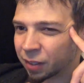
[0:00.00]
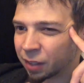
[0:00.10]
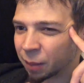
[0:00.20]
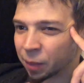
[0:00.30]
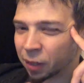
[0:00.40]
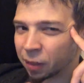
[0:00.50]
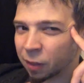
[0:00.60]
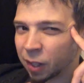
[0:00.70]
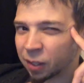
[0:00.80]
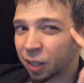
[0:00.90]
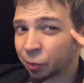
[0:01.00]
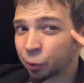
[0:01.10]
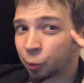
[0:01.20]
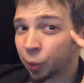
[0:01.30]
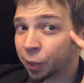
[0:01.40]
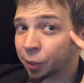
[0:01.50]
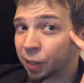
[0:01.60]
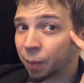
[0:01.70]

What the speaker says: something that Doctor Strange